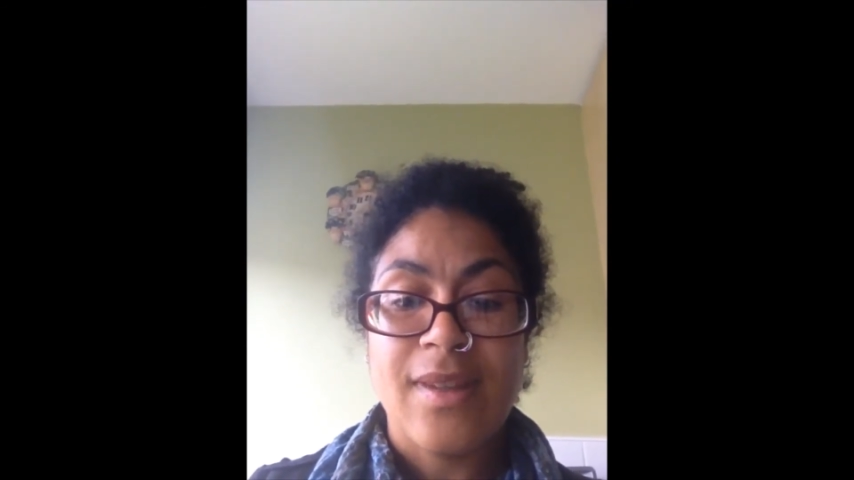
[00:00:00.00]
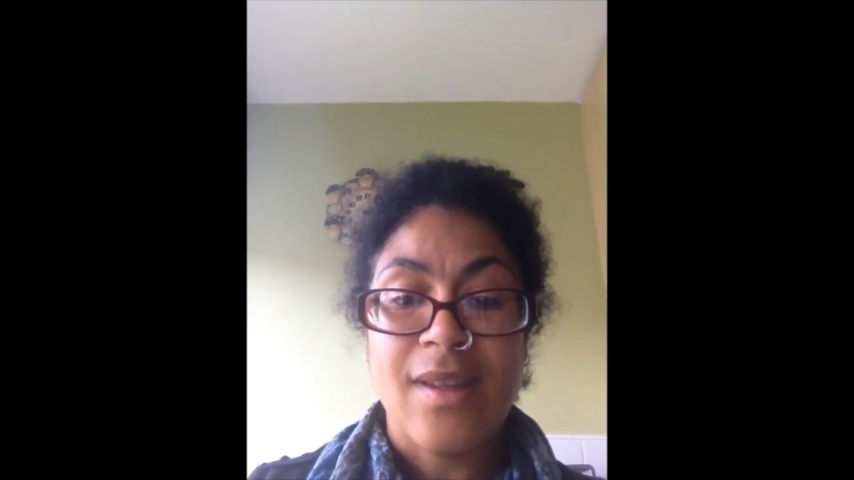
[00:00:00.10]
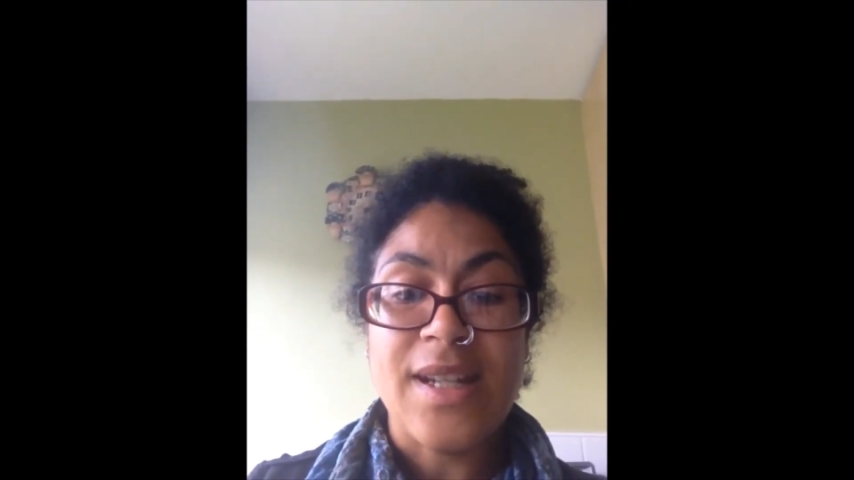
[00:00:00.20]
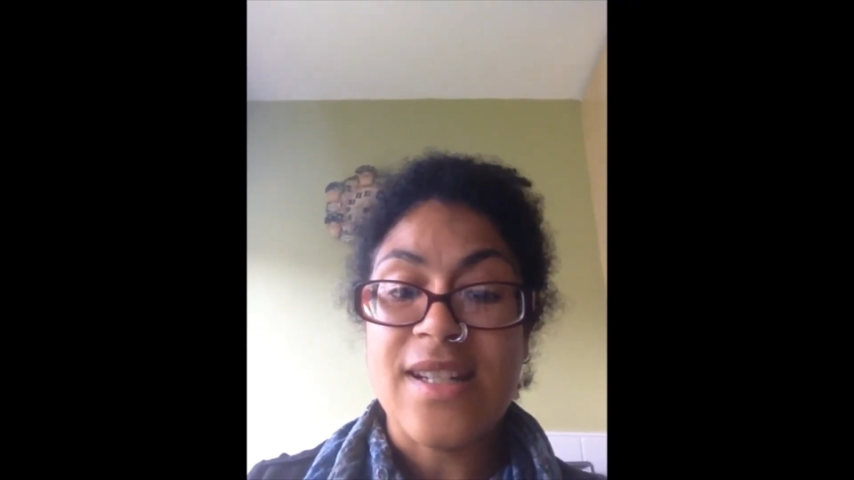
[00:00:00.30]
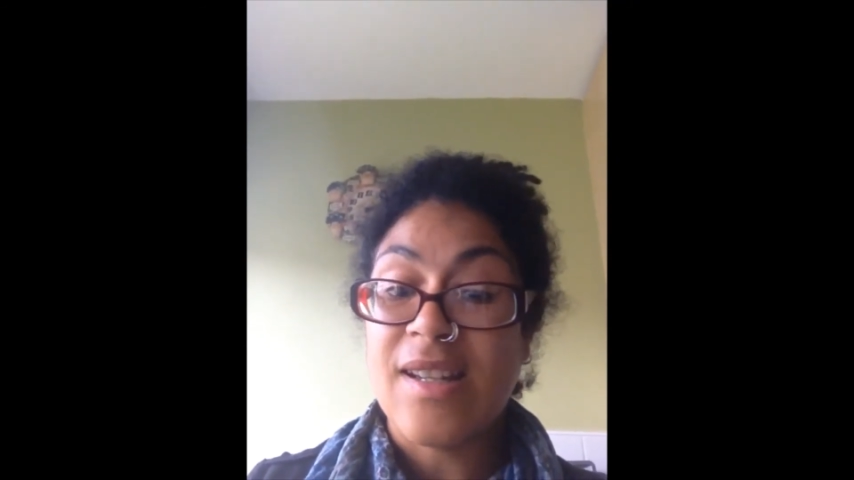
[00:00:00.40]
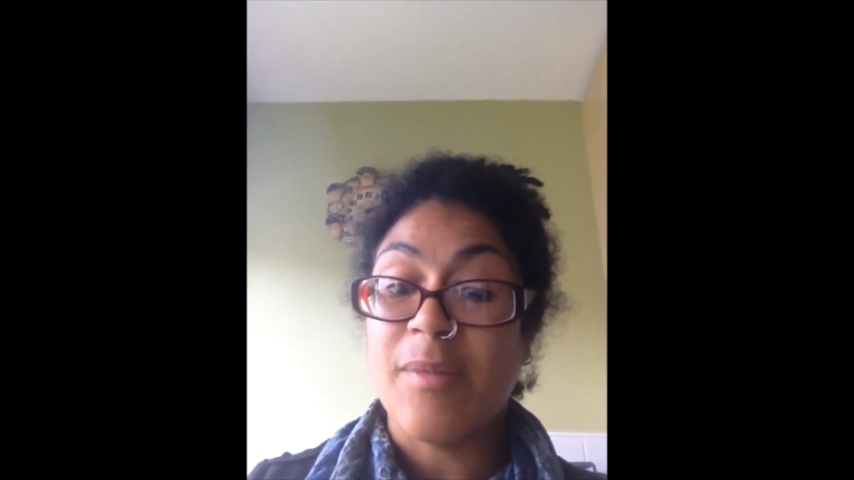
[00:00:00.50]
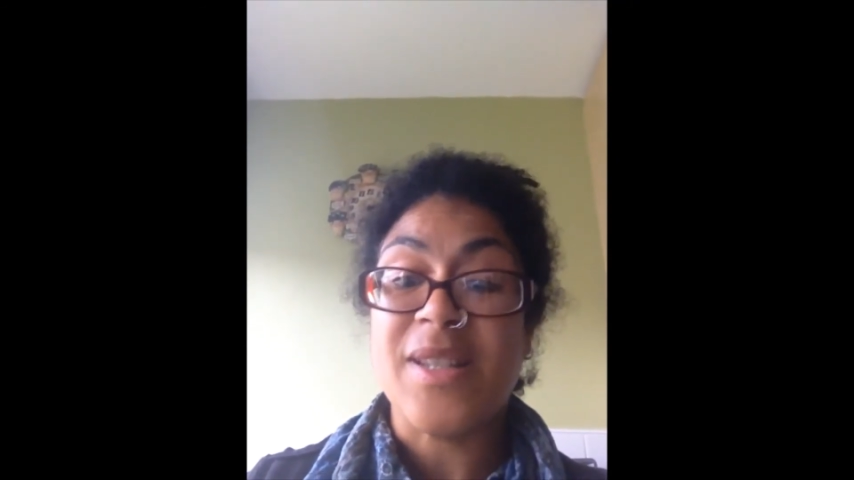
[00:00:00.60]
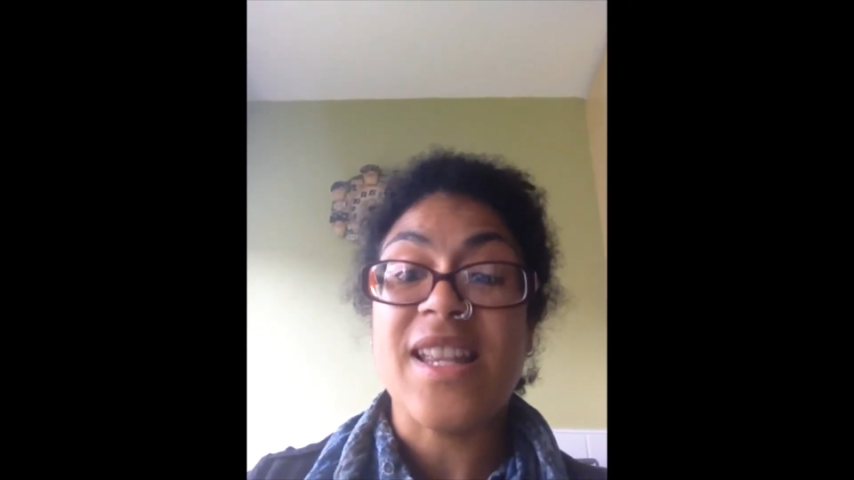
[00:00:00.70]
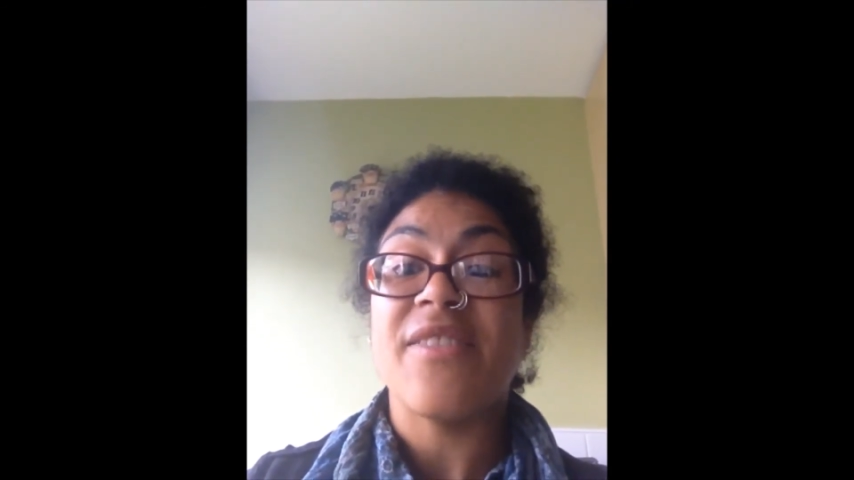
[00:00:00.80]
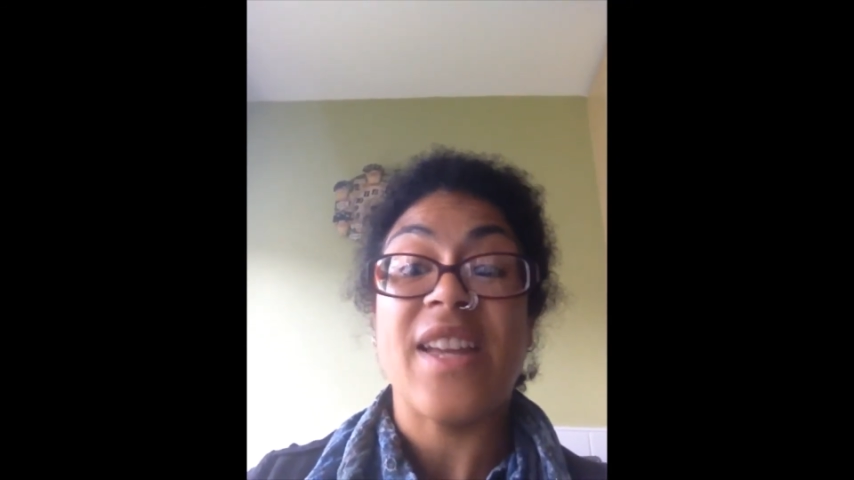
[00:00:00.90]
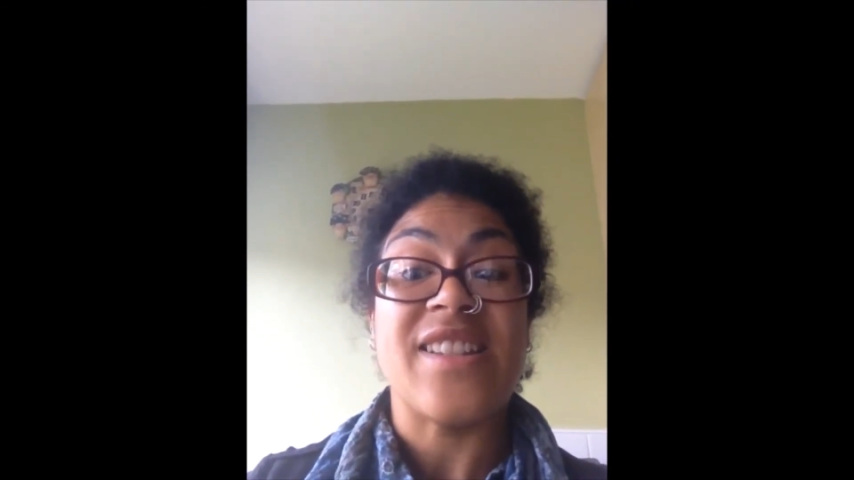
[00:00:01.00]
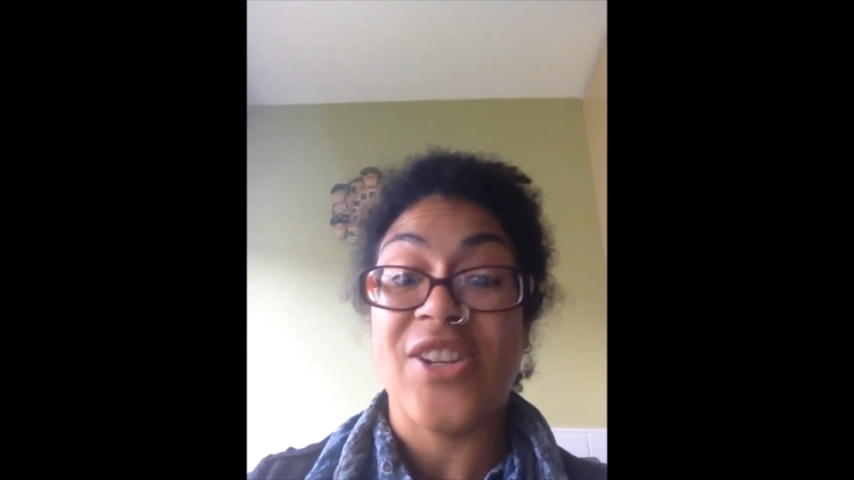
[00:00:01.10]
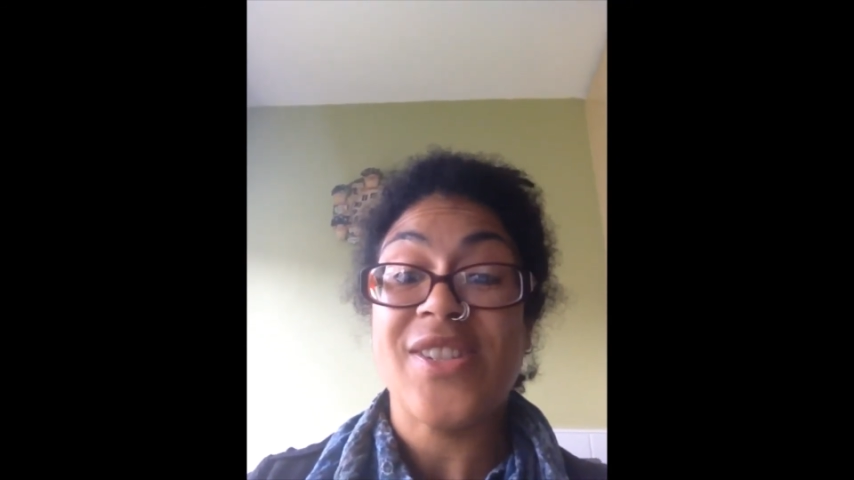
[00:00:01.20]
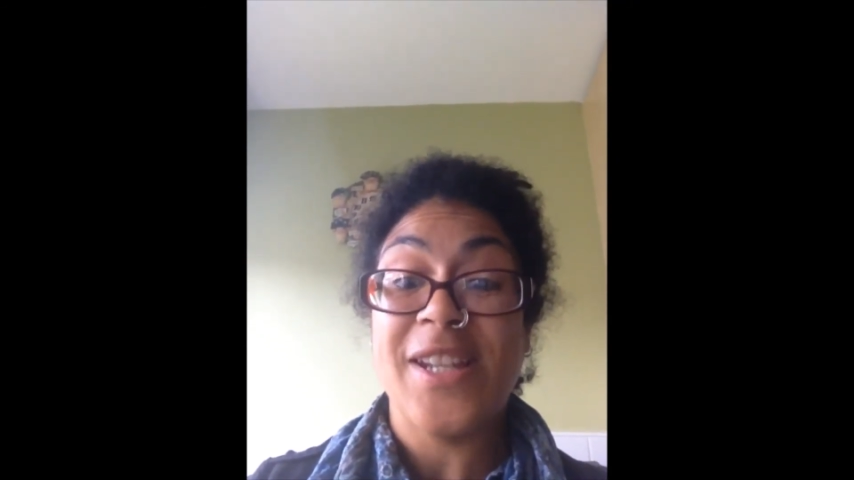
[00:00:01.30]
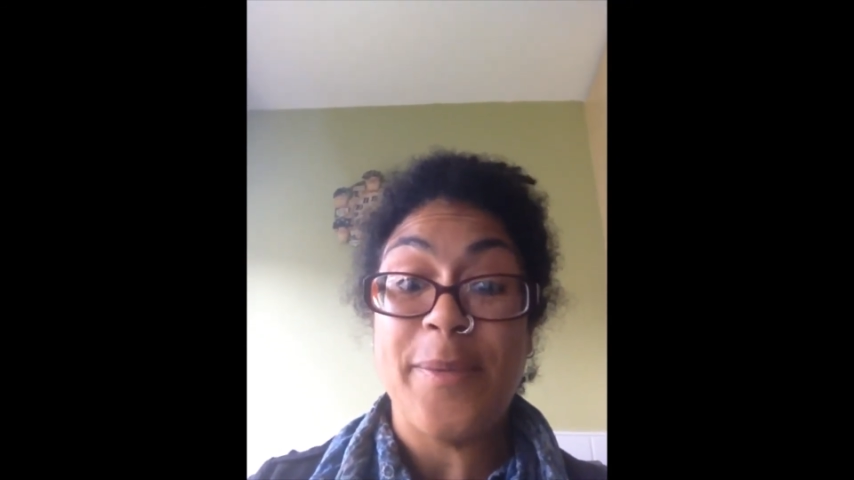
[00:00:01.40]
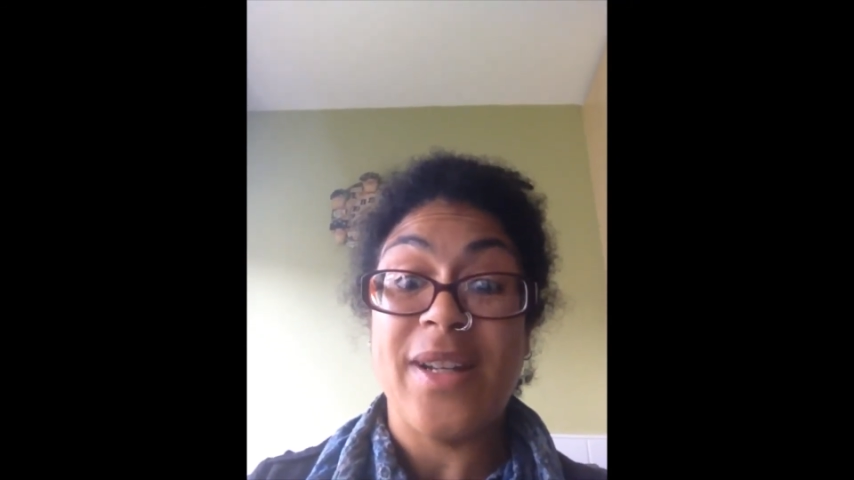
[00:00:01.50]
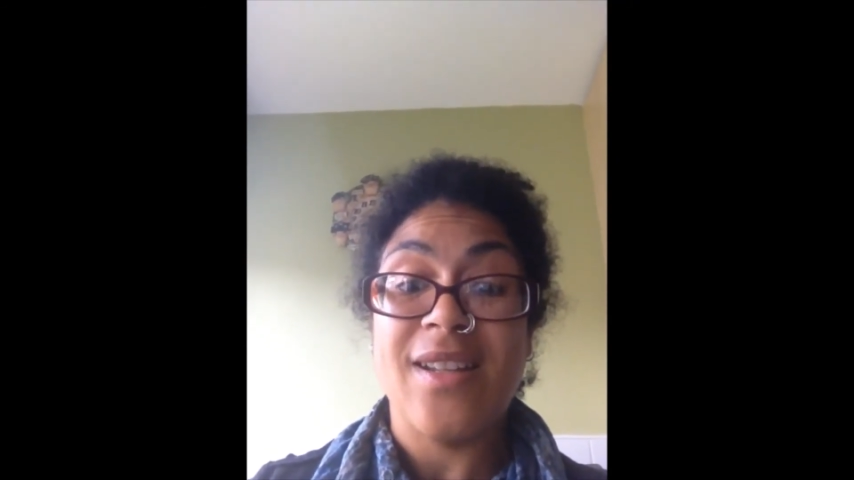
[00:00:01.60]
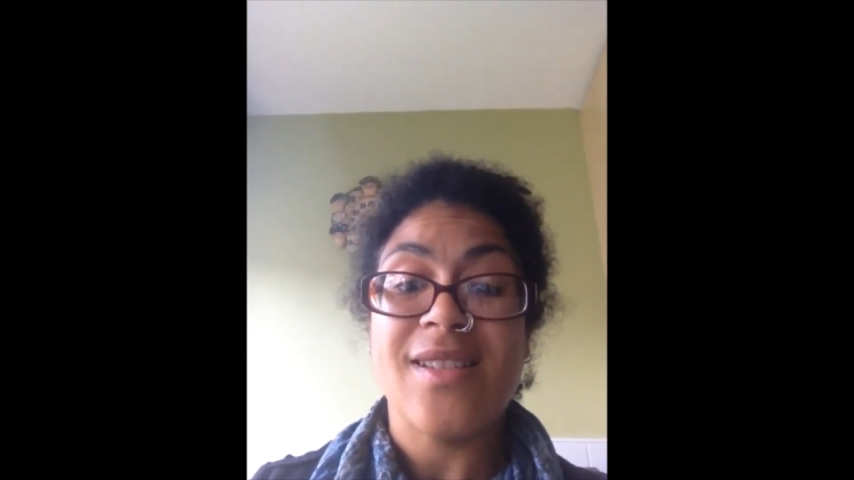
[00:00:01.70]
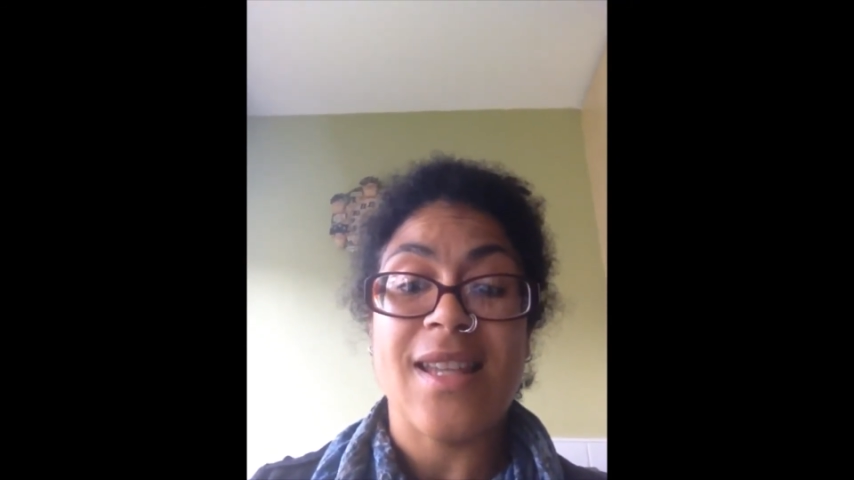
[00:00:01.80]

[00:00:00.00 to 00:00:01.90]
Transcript: I need to tell myself it's just 2 minutes